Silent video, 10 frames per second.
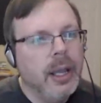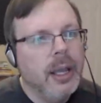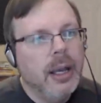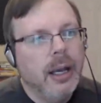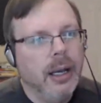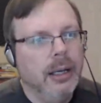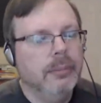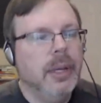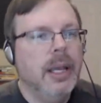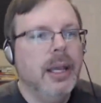
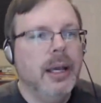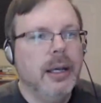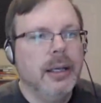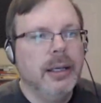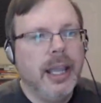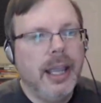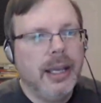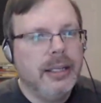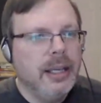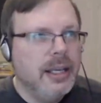and
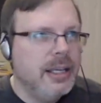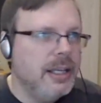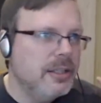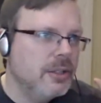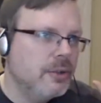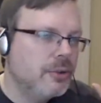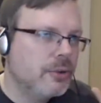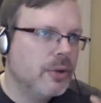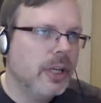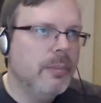he's
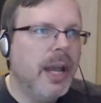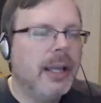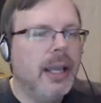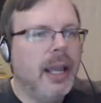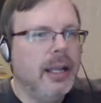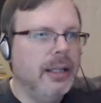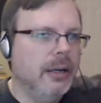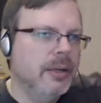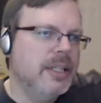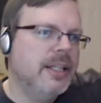trucking back. And there
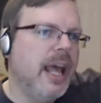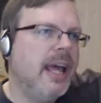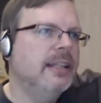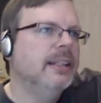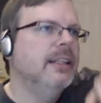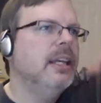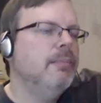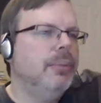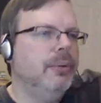is that leap.